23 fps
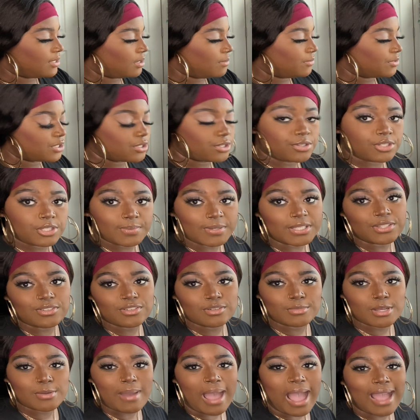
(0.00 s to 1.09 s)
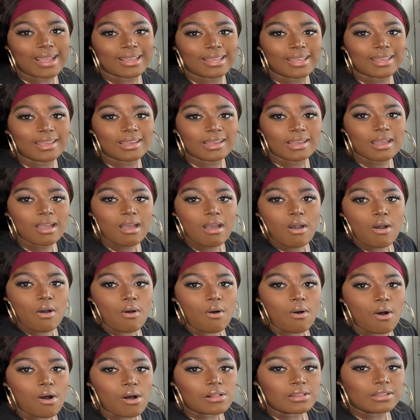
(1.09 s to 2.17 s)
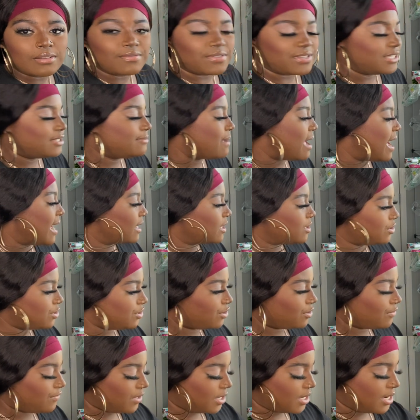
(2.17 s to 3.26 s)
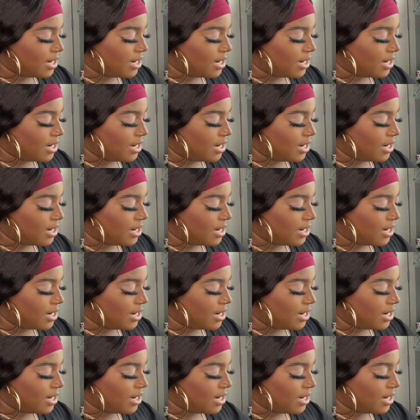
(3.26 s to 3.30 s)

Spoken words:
So I'm just gonna do a speed through of me packing all of these packages over